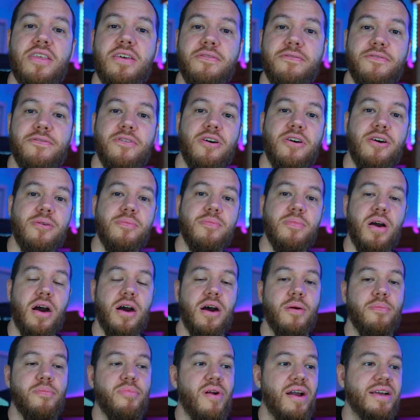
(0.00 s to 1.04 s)
from
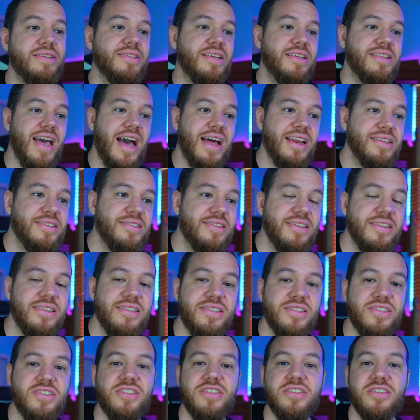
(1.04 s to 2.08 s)
price
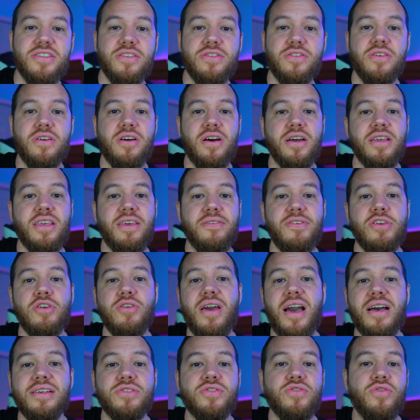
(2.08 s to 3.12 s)
analysis to giving you
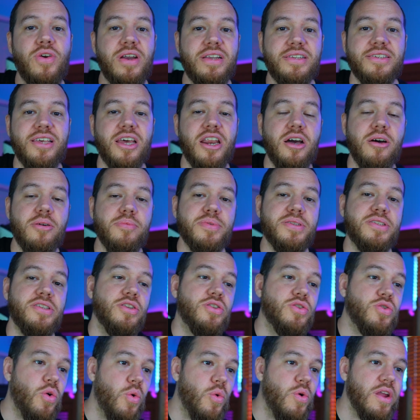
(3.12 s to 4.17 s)
guys trade setups,
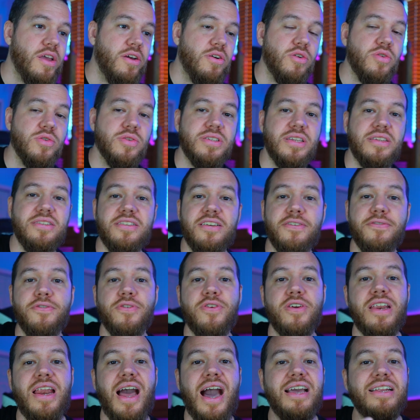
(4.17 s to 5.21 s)
tutorials, and
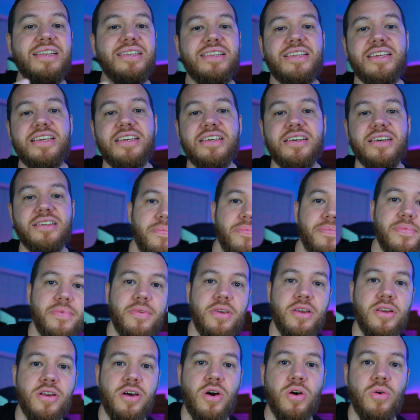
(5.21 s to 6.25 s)
different ideas,
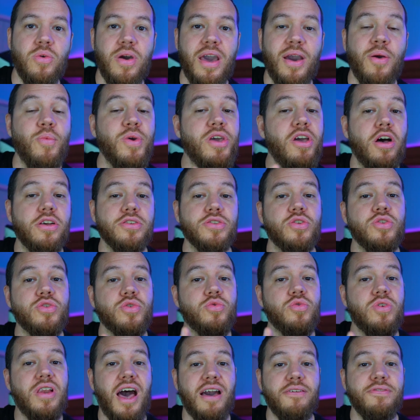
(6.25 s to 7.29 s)
you know, and we also
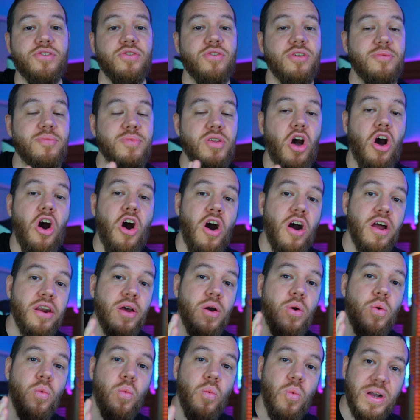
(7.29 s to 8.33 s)
do live streams
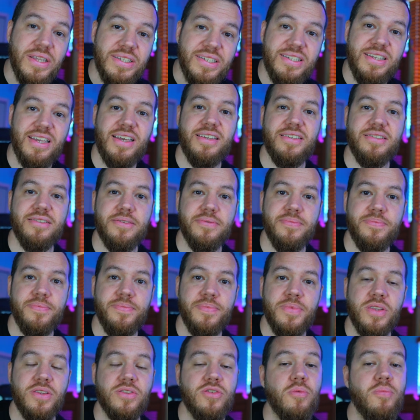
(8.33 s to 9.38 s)
on Wednesdays.
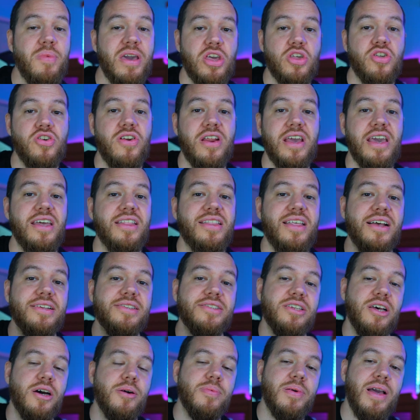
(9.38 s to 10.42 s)
So make sure to hit that
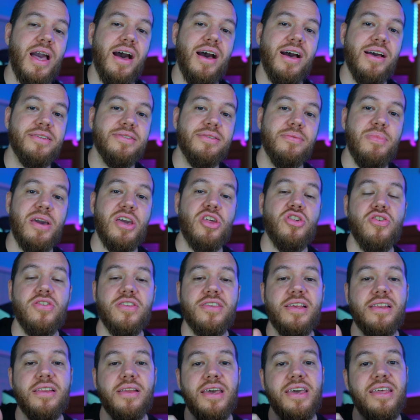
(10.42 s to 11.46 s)
sub, guys. Make sure
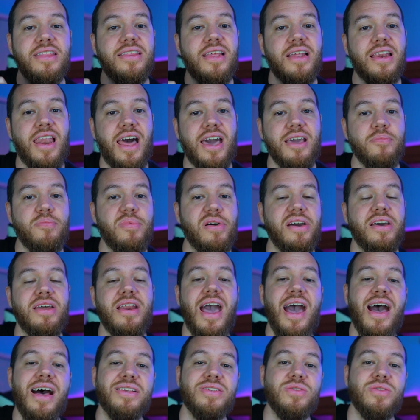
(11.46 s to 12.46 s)
to hit the like button as